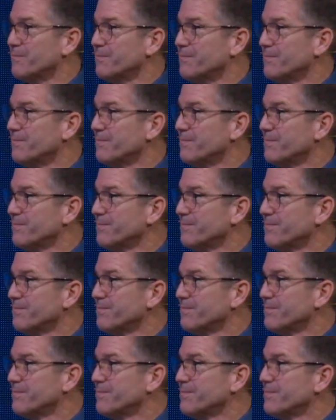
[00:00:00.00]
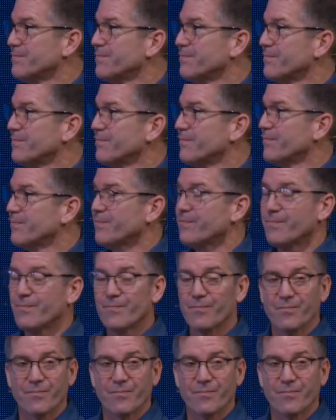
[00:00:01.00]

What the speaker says: [no speech]